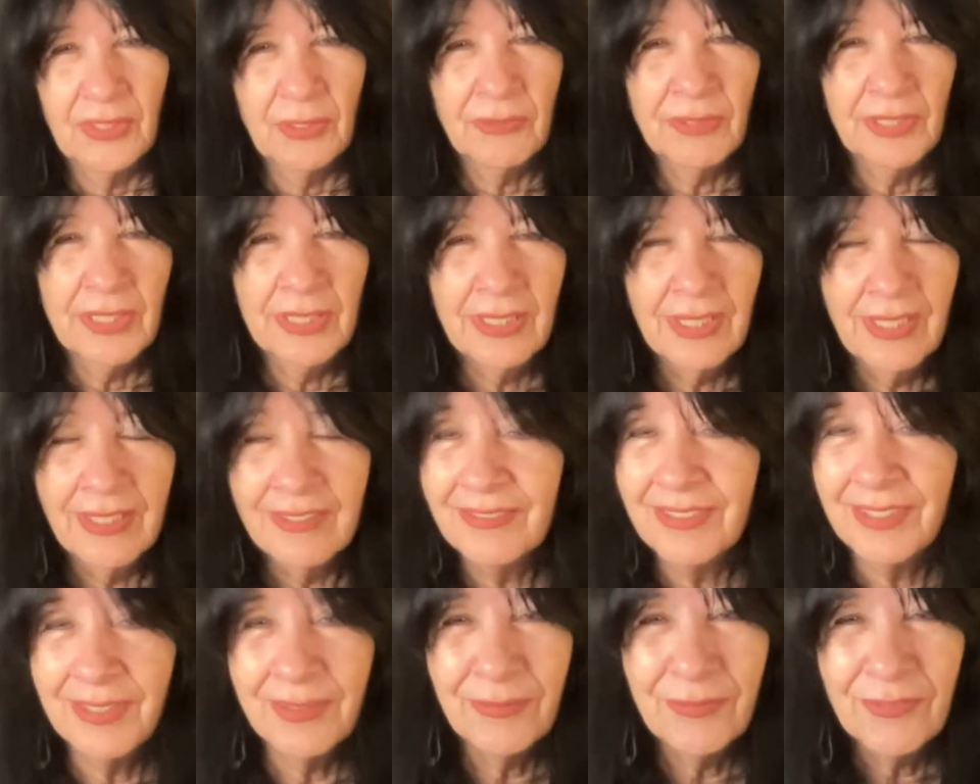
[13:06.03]
we
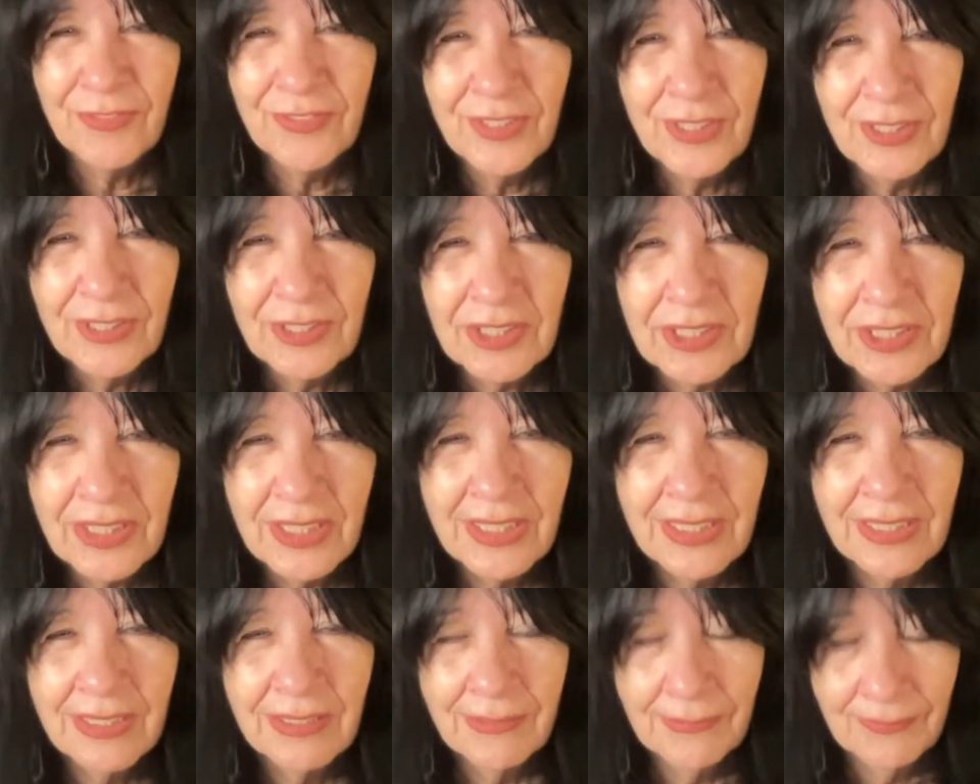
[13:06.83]
love them
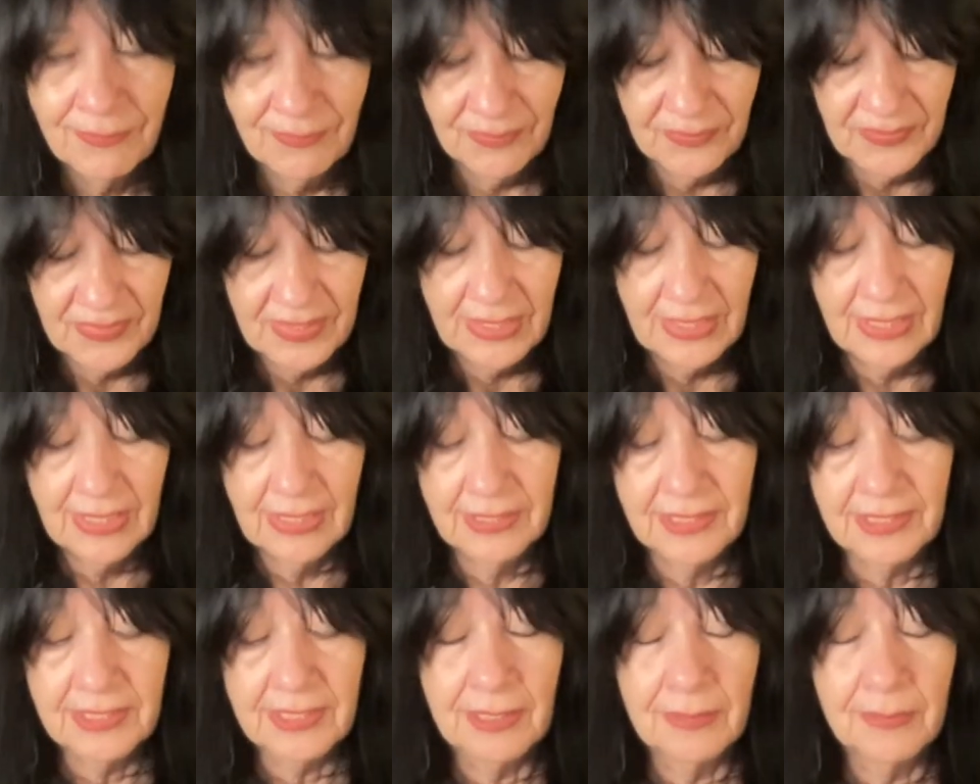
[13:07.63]
fiercely,
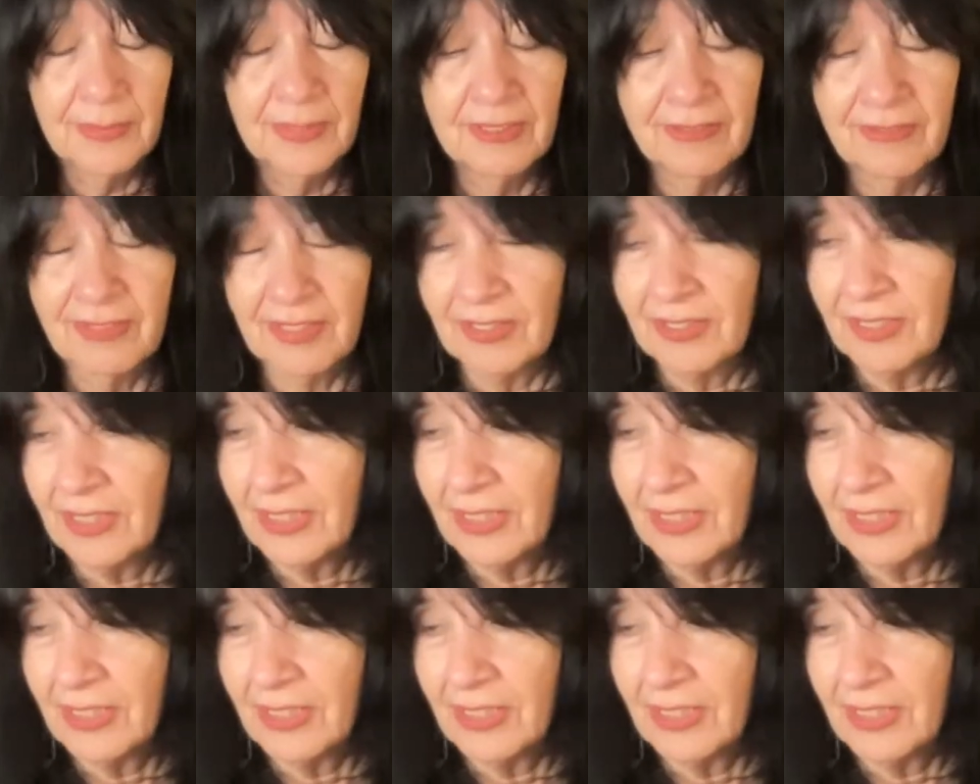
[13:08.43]
and some of our